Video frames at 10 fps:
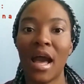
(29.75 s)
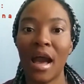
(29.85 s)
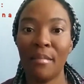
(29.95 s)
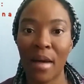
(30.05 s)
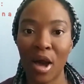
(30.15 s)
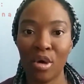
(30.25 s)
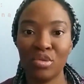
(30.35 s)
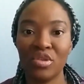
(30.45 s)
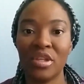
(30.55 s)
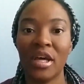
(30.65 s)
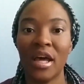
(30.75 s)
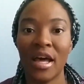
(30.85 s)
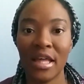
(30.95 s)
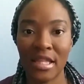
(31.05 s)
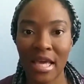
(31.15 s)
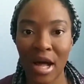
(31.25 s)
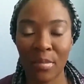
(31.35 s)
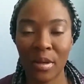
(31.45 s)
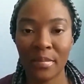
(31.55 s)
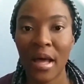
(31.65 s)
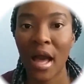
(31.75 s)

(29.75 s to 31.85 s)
about the album.